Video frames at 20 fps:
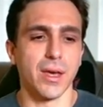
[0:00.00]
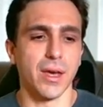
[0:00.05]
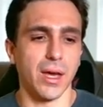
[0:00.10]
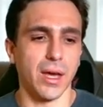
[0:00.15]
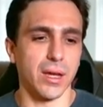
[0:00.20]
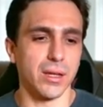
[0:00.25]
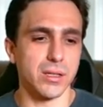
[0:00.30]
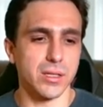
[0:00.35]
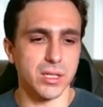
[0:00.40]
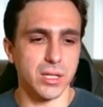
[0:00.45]

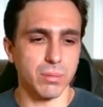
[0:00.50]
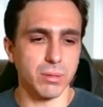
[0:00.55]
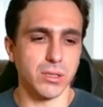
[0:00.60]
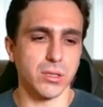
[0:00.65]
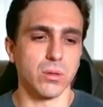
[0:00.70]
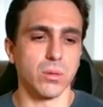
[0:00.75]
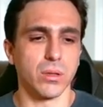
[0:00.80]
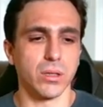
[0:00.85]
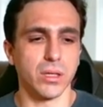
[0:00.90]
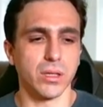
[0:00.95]
And
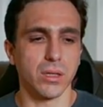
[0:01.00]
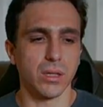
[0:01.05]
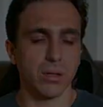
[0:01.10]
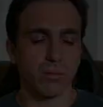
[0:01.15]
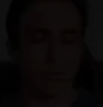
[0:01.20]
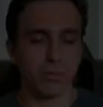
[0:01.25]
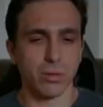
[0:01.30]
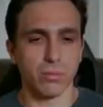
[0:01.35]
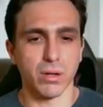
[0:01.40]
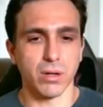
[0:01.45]
subsequently the,
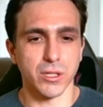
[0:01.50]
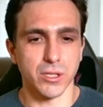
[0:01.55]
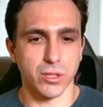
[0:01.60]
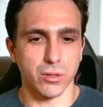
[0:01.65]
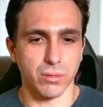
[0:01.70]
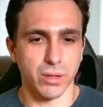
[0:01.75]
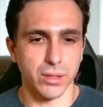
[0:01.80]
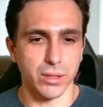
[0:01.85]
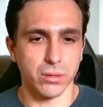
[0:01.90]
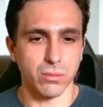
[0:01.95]
the
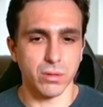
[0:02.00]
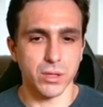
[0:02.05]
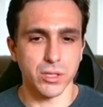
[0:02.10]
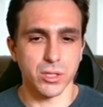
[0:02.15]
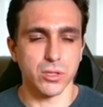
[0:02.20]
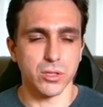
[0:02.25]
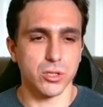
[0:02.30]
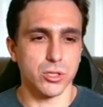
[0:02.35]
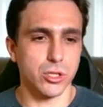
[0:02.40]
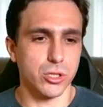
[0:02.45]
Russell, right? The
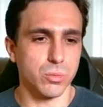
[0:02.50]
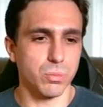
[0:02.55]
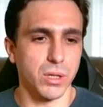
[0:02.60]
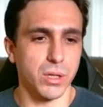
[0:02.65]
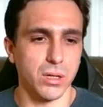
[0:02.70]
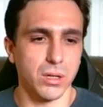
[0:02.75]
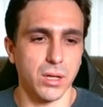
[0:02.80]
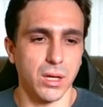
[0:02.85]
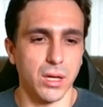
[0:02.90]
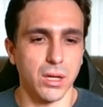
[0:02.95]
Russell's just
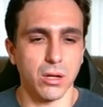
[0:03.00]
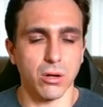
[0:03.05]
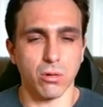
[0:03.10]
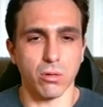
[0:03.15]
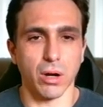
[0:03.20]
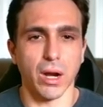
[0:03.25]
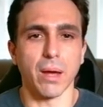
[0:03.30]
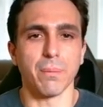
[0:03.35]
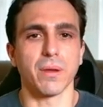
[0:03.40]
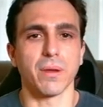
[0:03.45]
been a
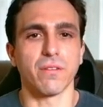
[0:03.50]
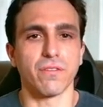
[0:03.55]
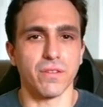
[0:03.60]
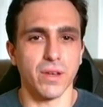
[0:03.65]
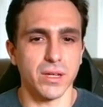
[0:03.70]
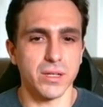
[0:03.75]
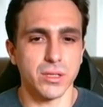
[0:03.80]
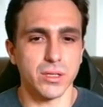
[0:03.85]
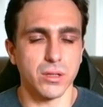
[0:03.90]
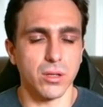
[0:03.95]
crappy
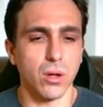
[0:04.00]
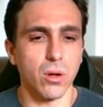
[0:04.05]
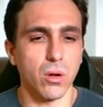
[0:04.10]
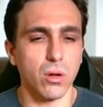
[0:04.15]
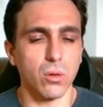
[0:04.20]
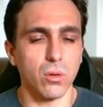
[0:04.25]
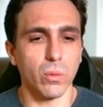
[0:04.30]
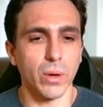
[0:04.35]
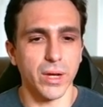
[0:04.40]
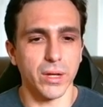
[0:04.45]
fest the
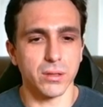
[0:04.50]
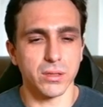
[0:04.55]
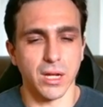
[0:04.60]
whole way.